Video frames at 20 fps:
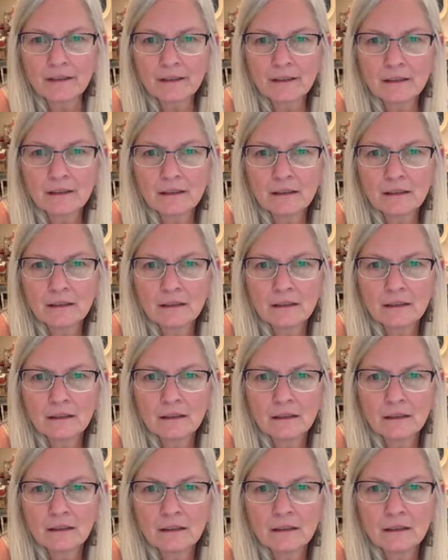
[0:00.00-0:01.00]
is.
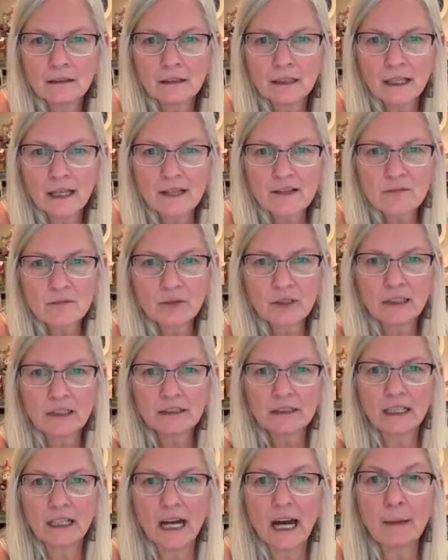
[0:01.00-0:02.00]

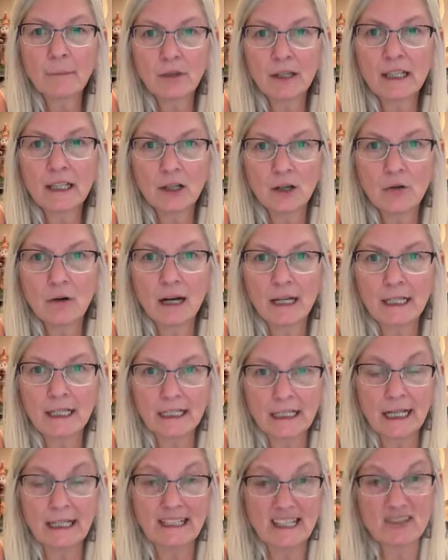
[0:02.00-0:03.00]
Esmeralda. I'm going to go on
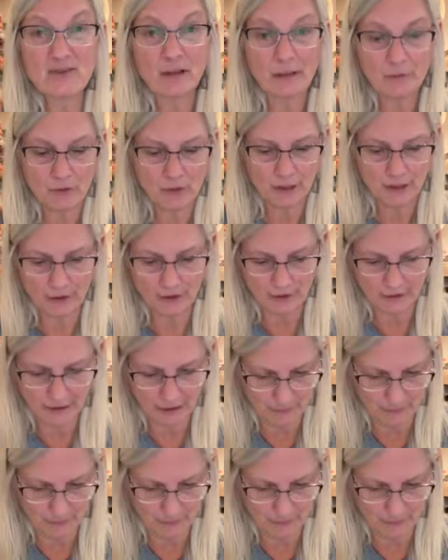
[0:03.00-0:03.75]
at 9. That's why I'm trying to